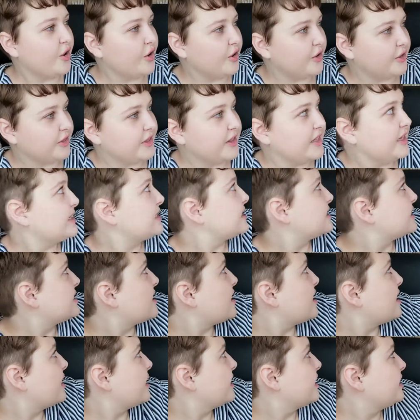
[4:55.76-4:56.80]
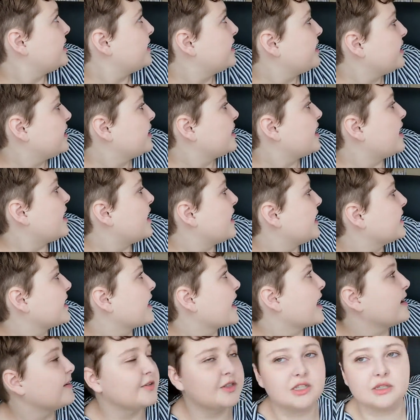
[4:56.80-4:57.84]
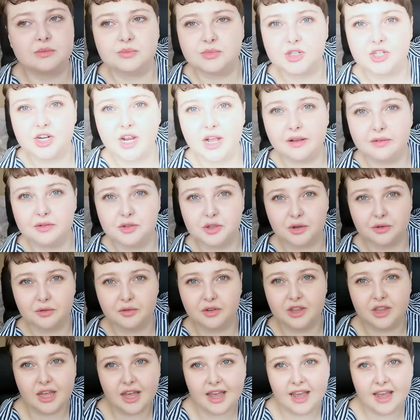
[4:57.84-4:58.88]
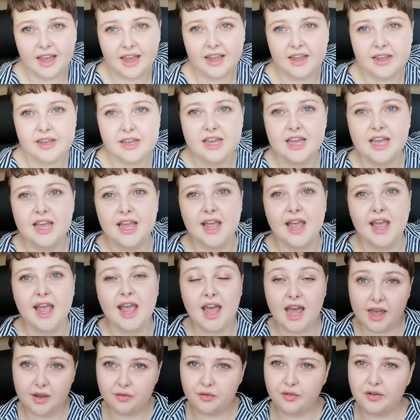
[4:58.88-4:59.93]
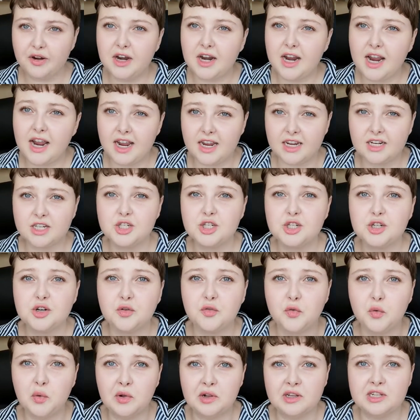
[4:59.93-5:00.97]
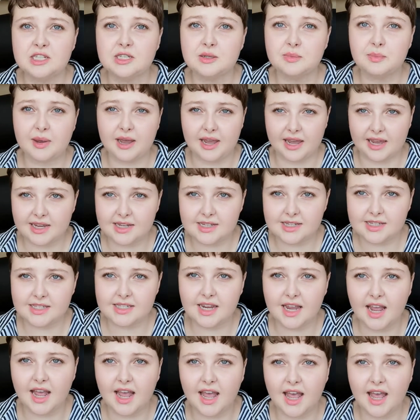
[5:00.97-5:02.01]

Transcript: on this side. I have some shelves over there. Every inch of wall space